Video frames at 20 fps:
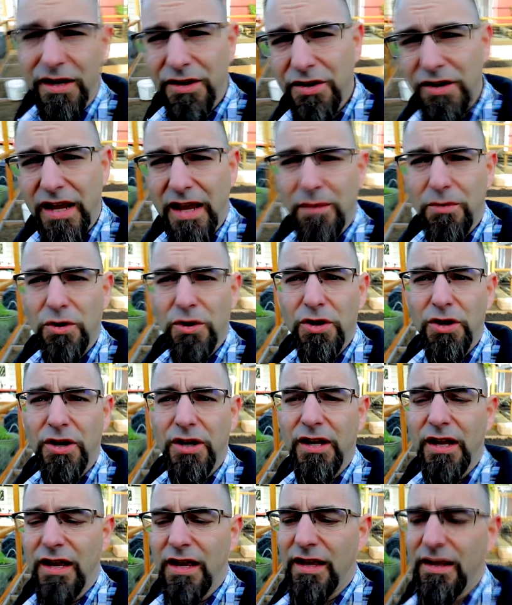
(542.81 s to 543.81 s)
in a
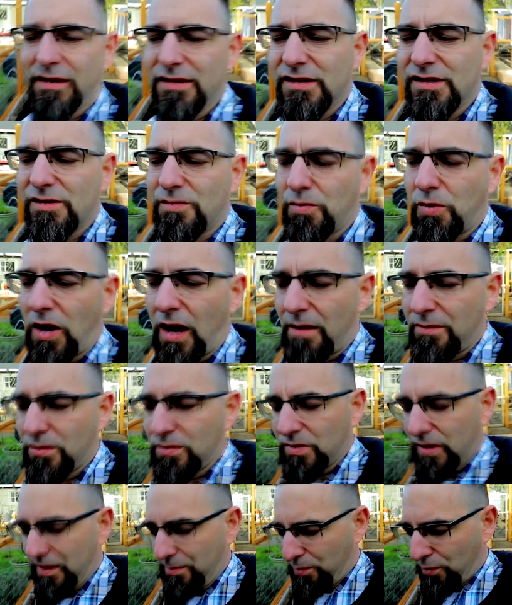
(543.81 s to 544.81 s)
neighborhood, and this is
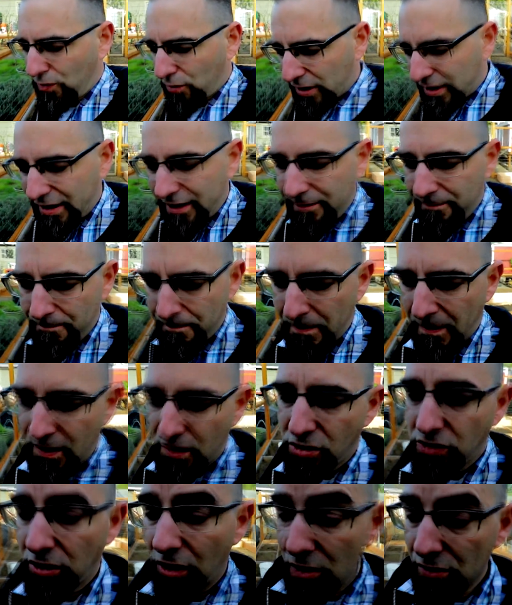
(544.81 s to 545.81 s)
probably pretty
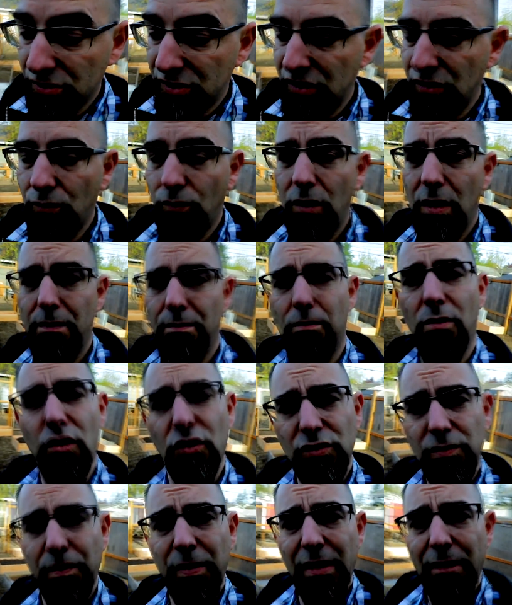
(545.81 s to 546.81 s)
close to what
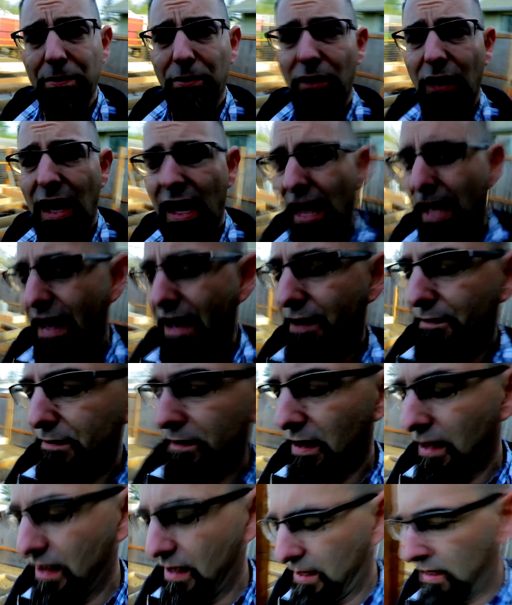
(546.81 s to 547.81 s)
most people
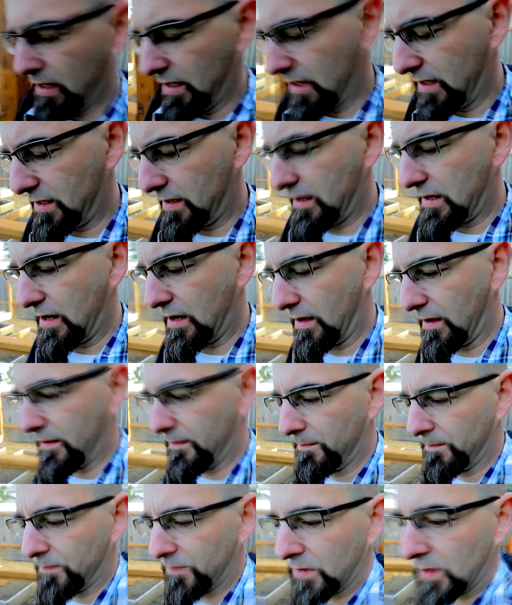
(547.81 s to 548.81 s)
have in
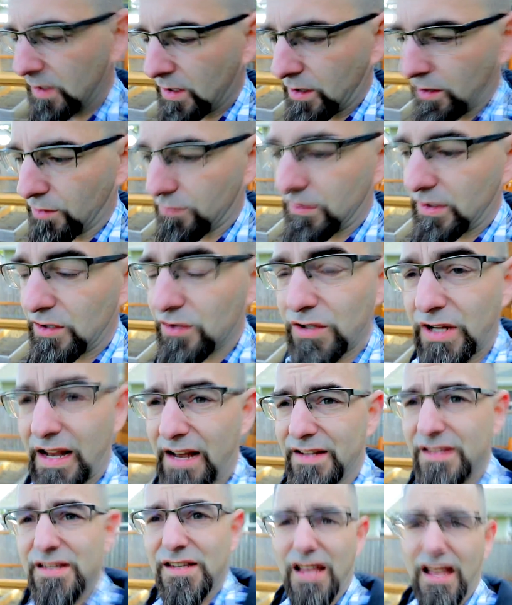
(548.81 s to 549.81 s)
the
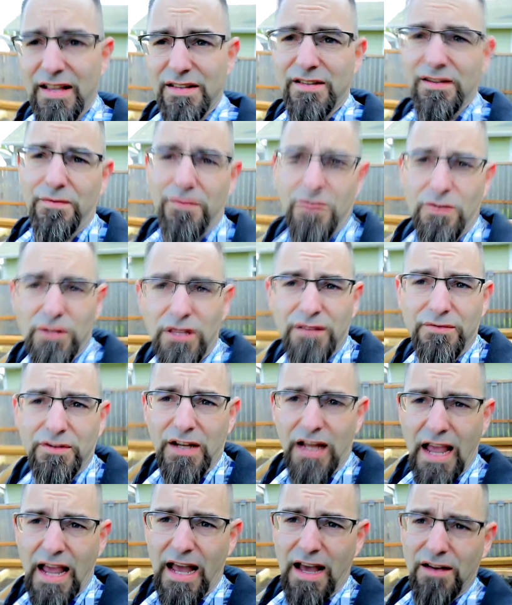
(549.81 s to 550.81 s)
United States. If you live
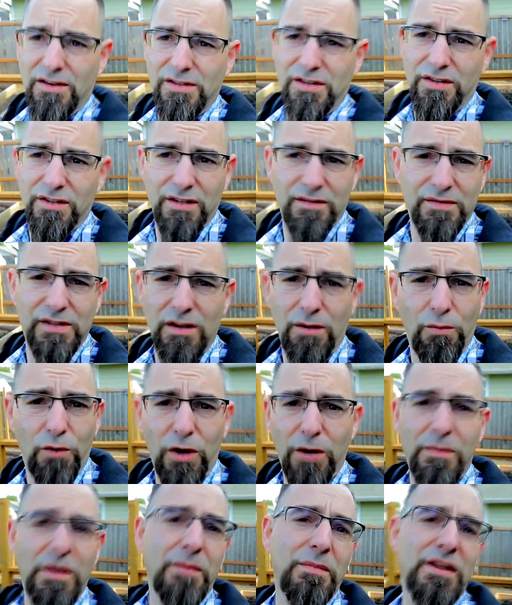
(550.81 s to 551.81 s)
in a house, you live
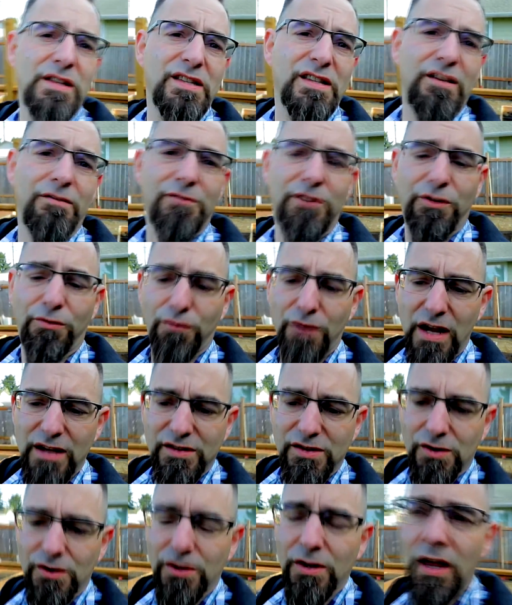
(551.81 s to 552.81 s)
somewhere, maybe it's even a
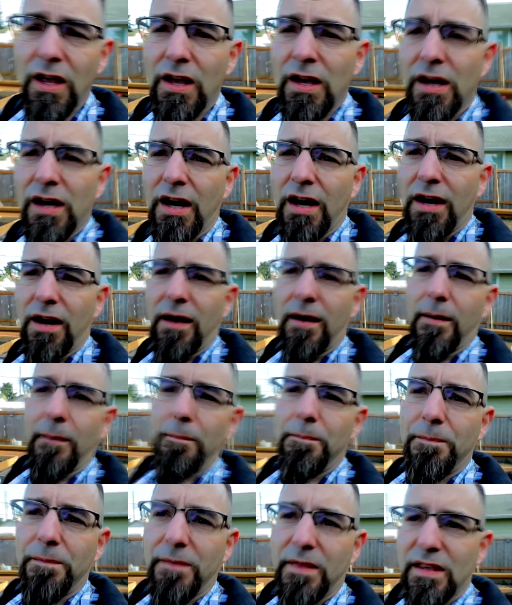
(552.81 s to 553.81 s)
rental,
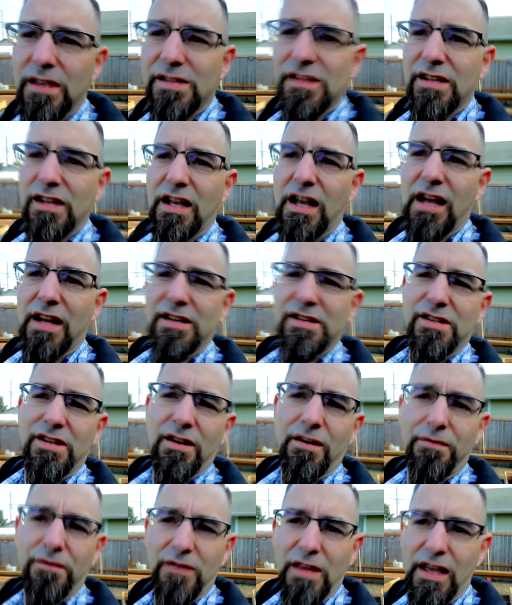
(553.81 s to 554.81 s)
this is the kind of
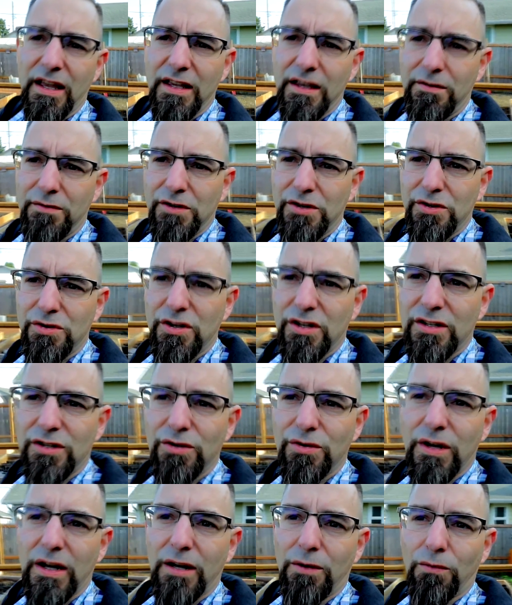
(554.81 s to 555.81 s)
stuff that even you could
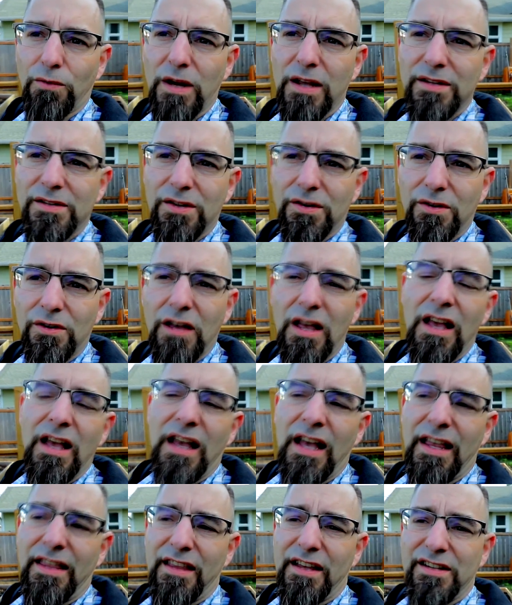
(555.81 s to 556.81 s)
do at a rental
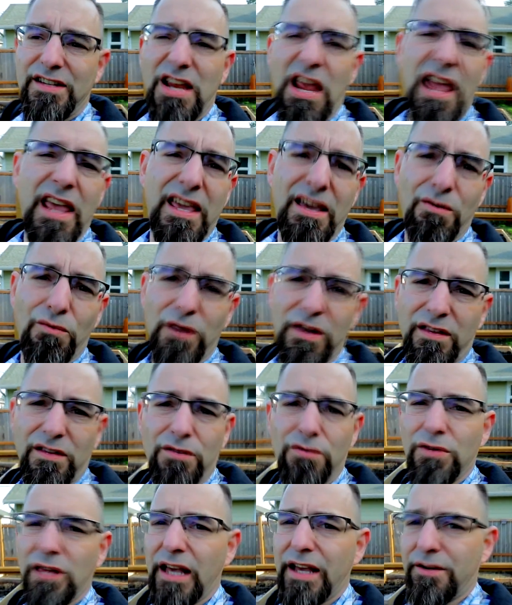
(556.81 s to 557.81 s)
and then take it with
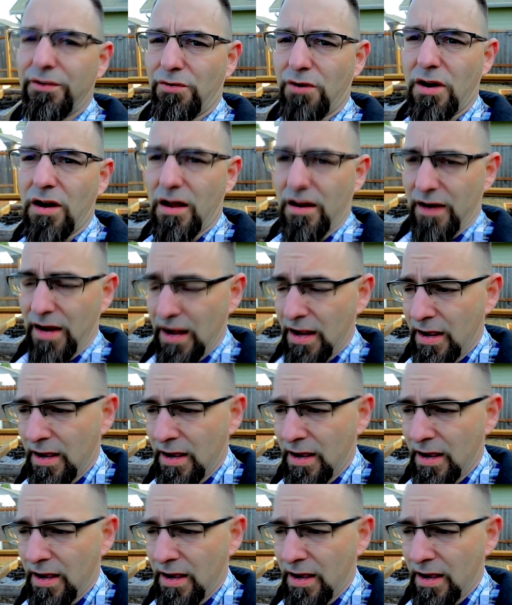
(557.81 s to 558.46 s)
you later on.